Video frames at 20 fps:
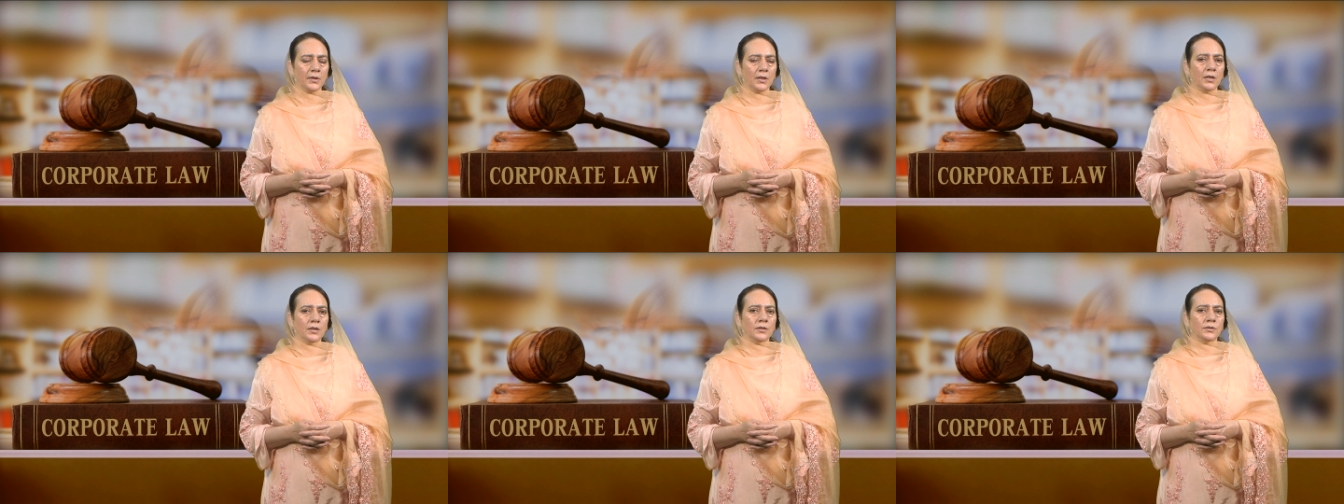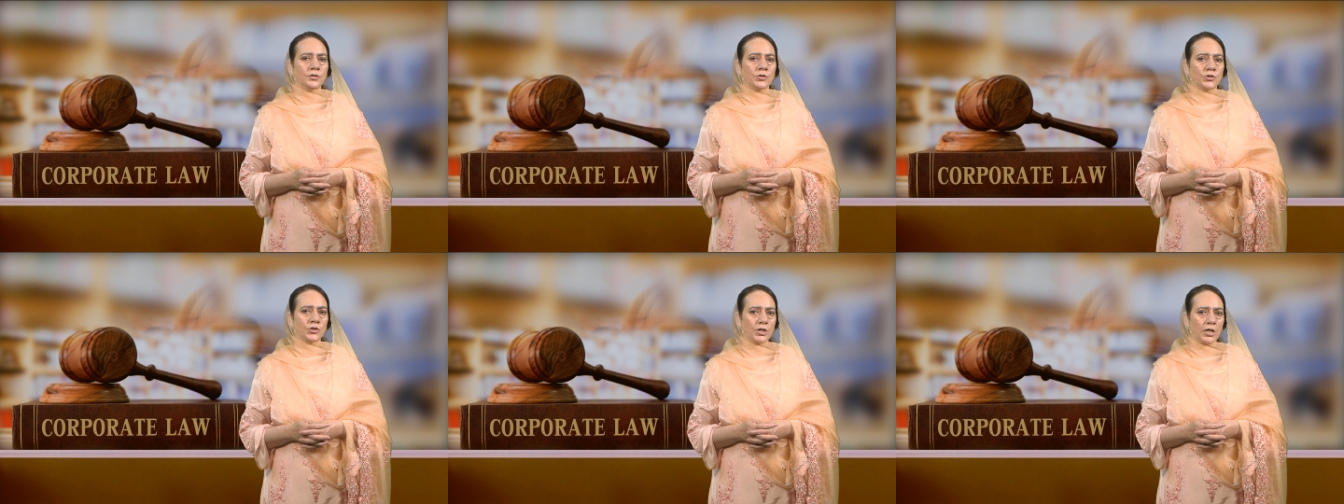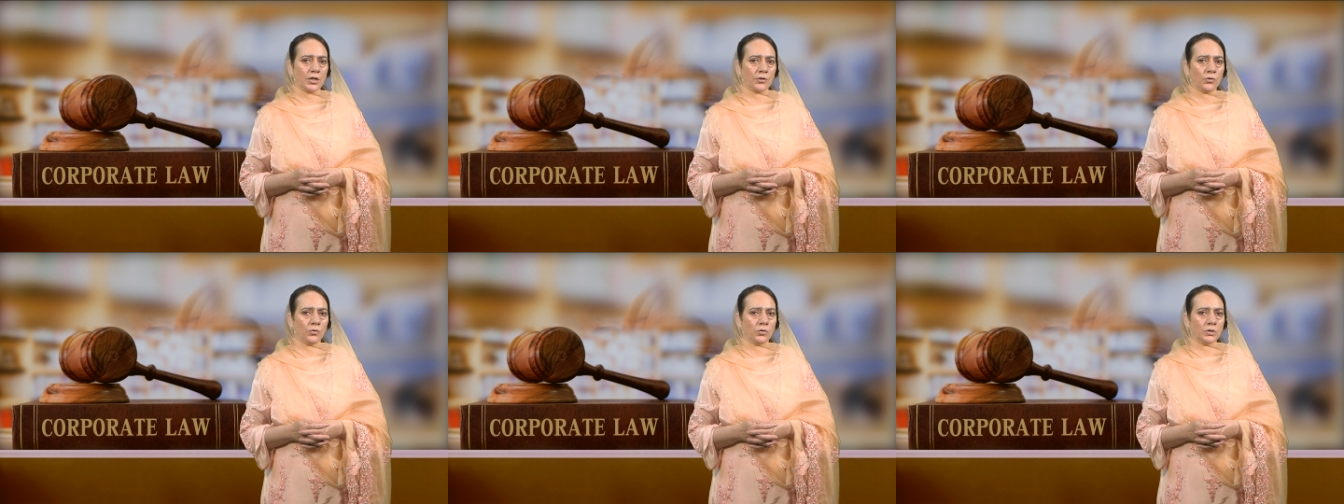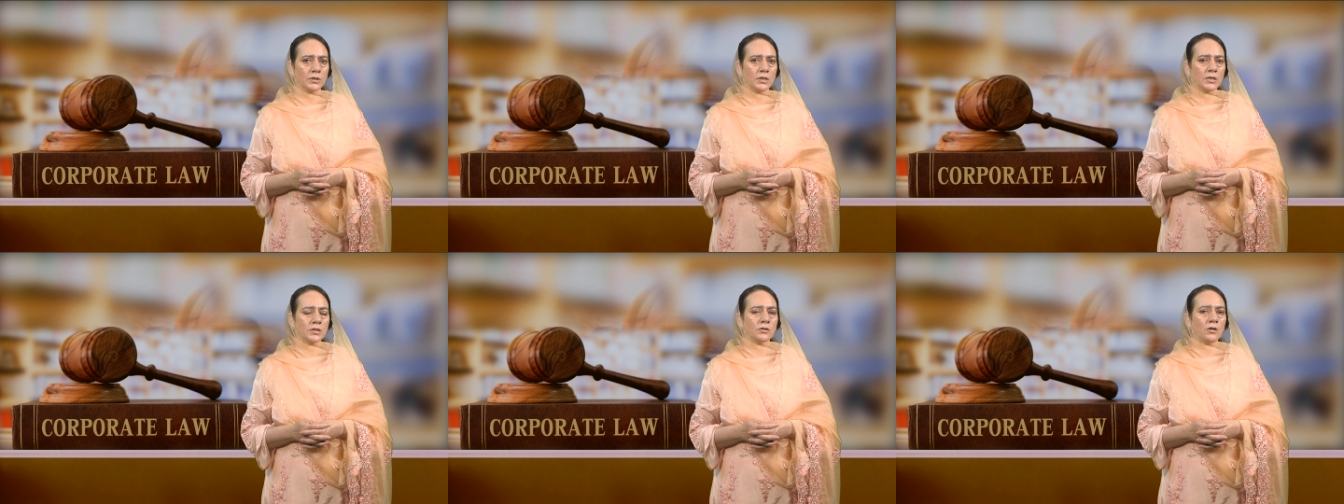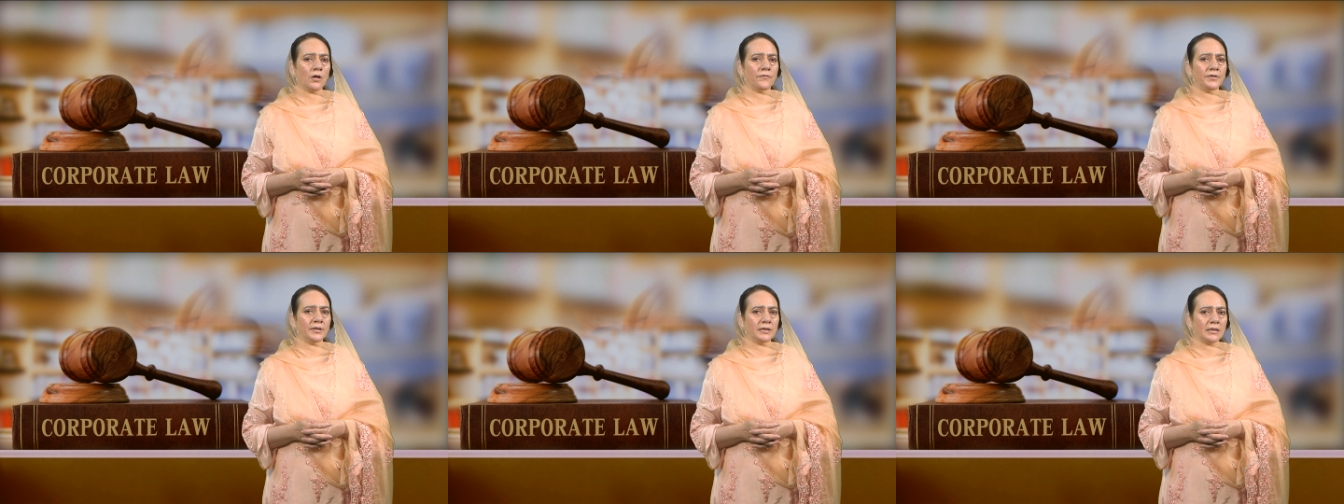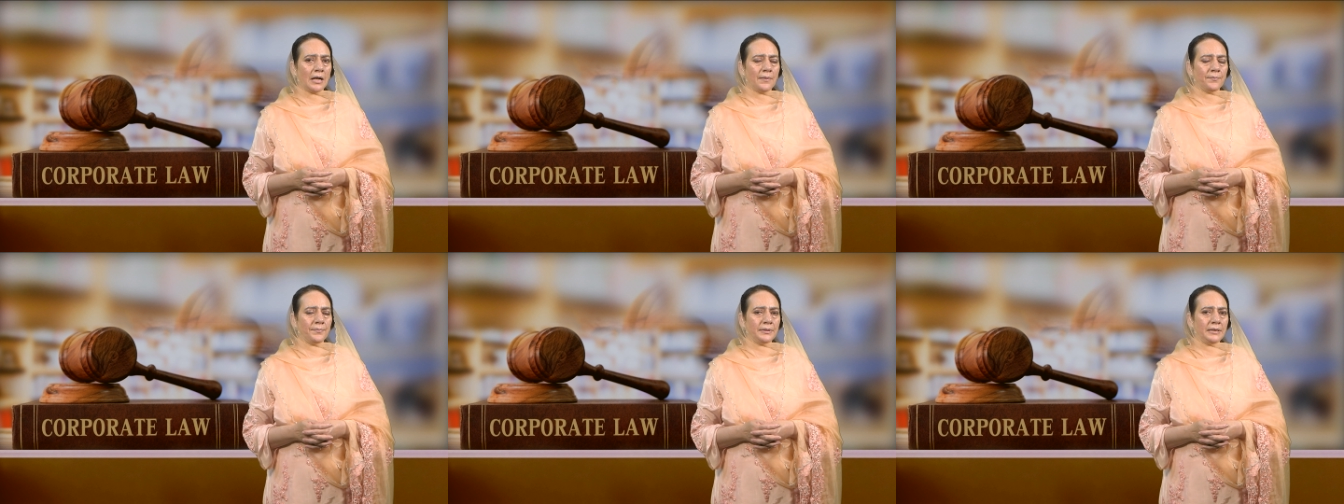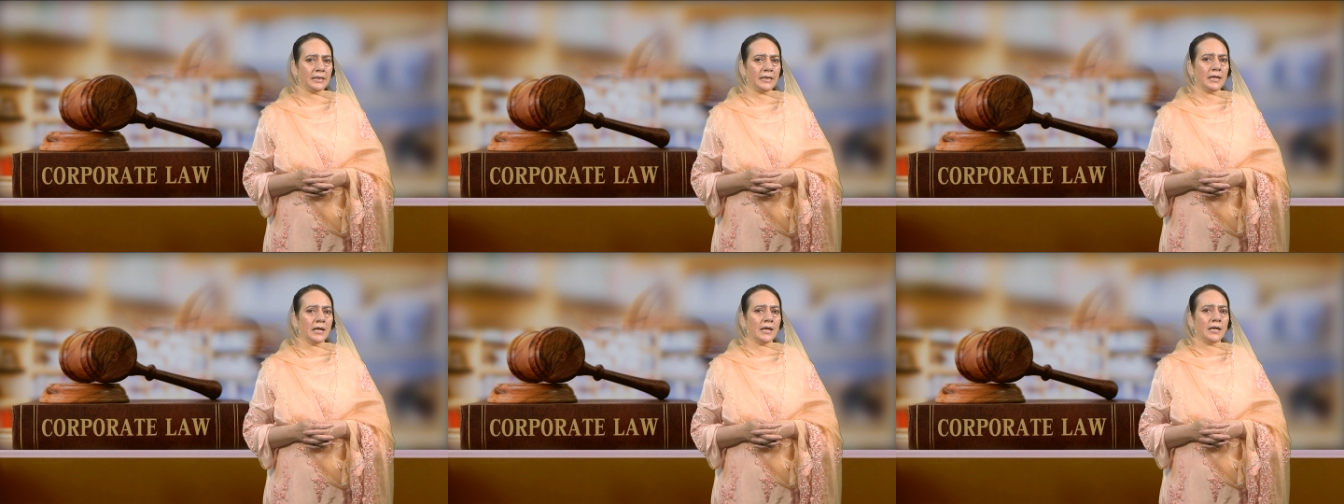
The shareholders of the company